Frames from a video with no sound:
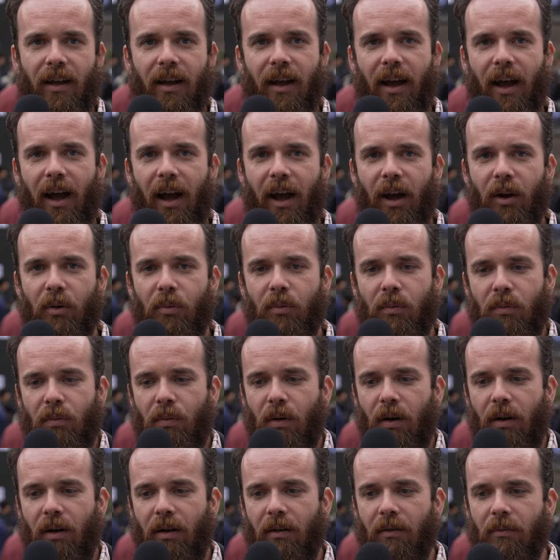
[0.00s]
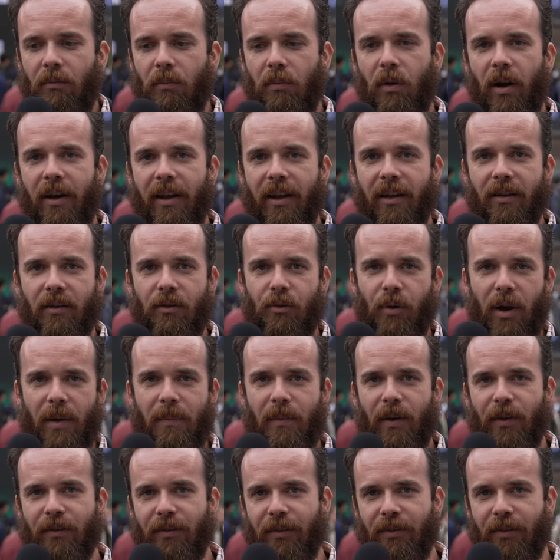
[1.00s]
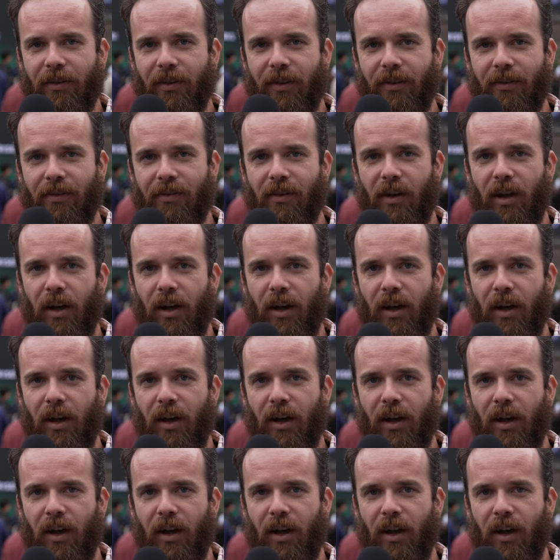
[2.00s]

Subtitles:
We're running great businesses.